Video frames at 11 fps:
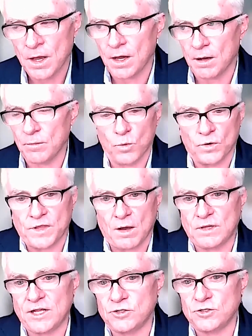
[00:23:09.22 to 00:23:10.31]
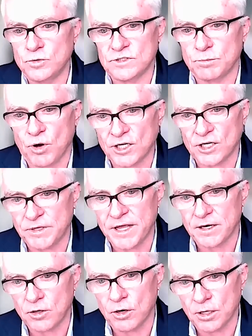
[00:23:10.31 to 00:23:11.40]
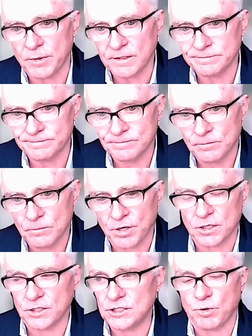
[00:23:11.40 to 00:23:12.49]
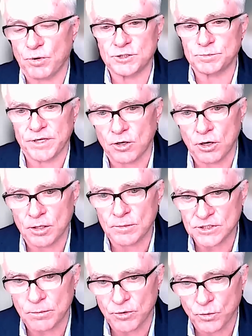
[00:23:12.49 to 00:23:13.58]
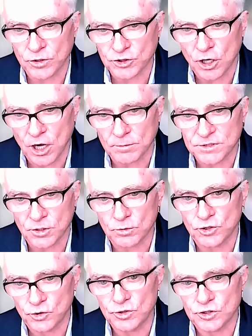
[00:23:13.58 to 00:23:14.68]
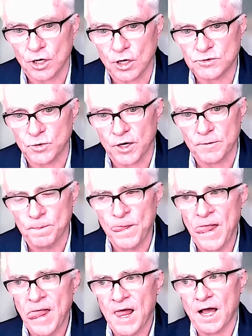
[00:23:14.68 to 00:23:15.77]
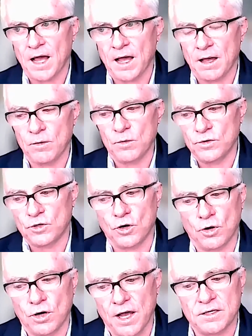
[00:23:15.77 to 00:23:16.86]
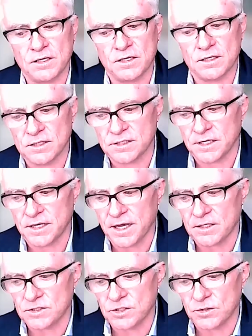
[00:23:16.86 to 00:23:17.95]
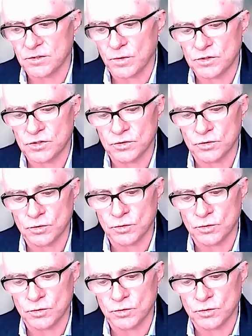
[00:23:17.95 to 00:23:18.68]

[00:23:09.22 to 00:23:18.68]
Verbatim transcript: Um, what that led to was a branch plant economy. But at least branch plant economies come with real jobs, you know, union jobs, right? Uh, the current idea is that Canada is going to